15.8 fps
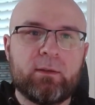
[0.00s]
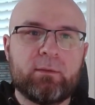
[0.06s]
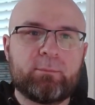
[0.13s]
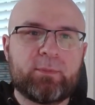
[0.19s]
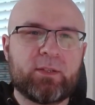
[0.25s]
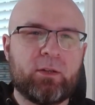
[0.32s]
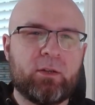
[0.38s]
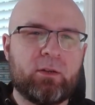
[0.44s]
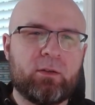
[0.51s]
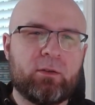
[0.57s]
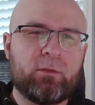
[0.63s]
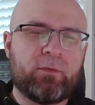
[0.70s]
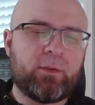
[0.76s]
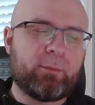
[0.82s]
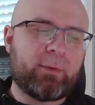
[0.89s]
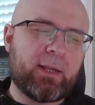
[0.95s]
So
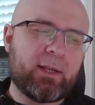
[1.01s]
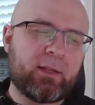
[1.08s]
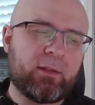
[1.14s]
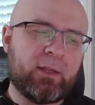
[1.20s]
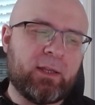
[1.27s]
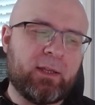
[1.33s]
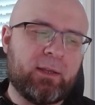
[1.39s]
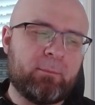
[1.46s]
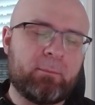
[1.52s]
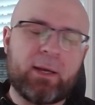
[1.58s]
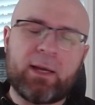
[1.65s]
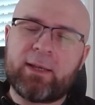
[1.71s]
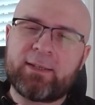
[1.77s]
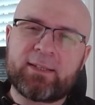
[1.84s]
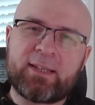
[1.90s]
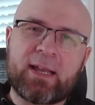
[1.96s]
theoretically,
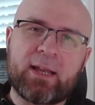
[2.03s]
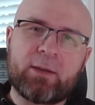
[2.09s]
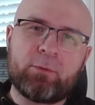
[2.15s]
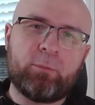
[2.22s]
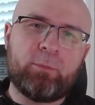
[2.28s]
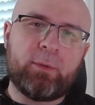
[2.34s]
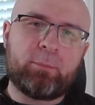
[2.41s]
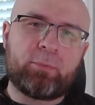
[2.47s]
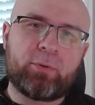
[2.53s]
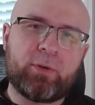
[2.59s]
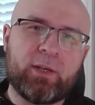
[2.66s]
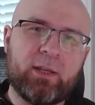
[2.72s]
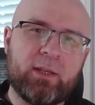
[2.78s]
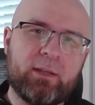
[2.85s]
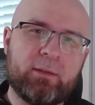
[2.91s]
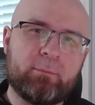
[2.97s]
my stack would be
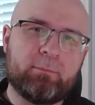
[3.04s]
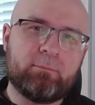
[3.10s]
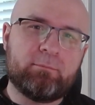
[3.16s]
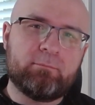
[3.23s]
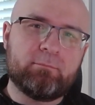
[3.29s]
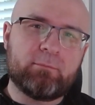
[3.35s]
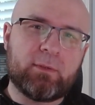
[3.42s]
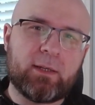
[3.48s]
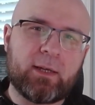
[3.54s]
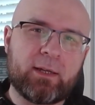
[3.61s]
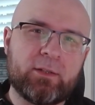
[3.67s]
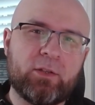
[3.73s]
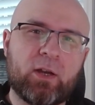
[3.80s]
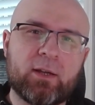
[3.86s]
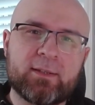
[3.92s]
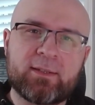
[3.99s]
pretty
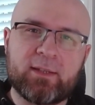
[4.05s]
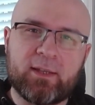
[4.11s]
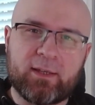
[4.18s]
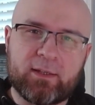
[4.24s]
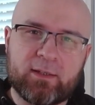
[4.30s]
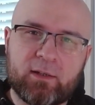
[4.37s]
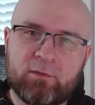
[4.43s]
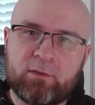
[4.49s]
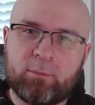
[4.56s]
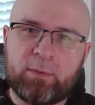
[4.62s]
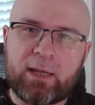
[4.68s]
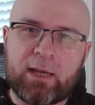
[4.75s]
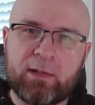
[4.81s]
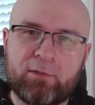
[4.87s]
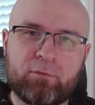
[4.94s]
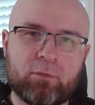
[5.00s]
agnostic of the
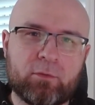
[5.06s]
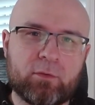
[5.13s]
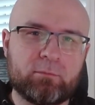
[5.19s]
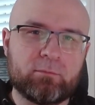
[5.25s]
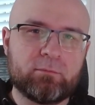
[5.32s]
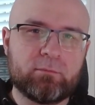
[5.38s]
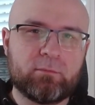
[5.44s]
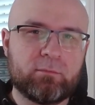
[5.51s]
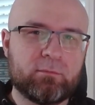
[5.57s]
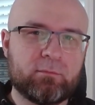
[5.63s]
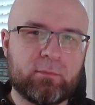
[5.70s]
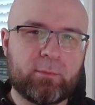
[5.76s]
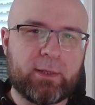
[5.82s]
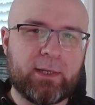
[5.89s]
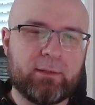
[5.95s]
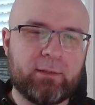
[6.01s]
platform,
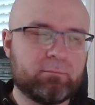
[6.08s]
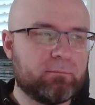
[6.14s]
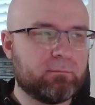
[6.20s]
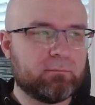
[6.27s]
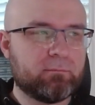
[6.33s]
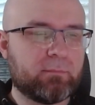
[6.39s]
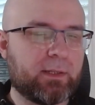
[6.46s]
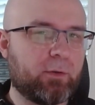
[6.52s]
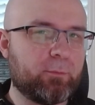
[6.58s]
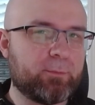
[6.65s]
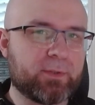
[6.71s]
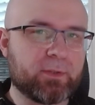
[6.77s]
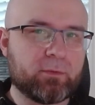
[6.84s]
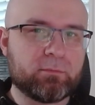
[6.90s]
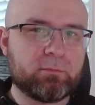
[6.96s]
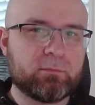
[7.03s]
right? I hope
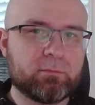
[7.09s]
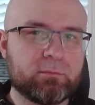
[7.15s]
so.